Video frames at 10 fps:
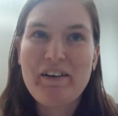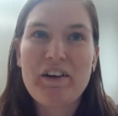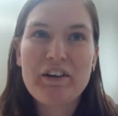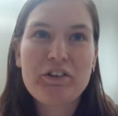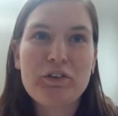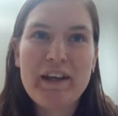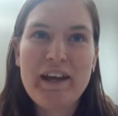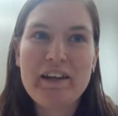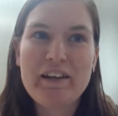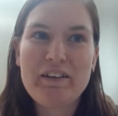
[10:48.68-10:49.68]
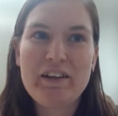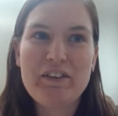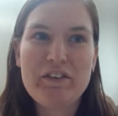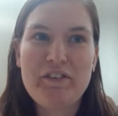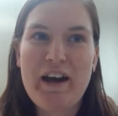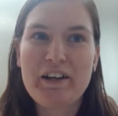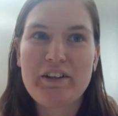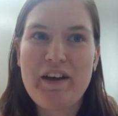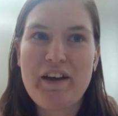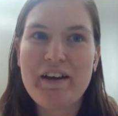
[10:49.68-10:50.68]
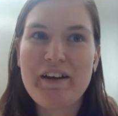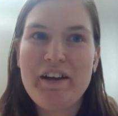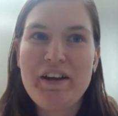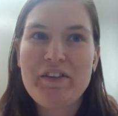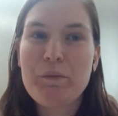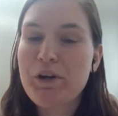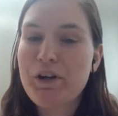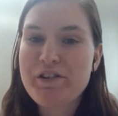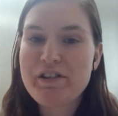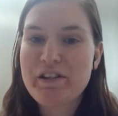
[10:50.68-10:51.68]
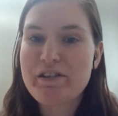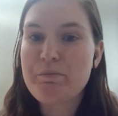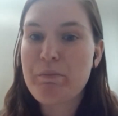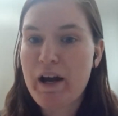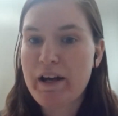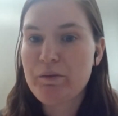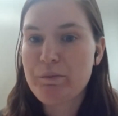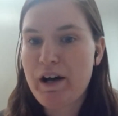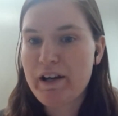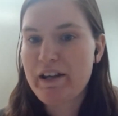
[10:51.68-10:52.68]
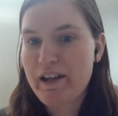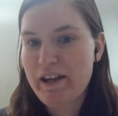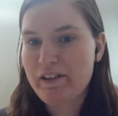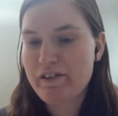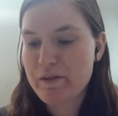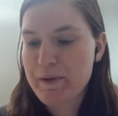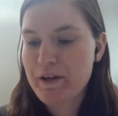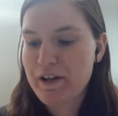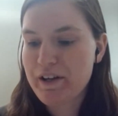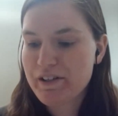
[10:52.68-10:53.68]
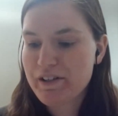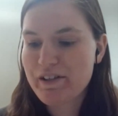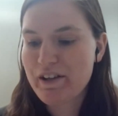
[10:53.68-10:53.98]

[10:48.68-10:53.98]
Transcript: inculcated in the fact that the person is mind, body, and spirit,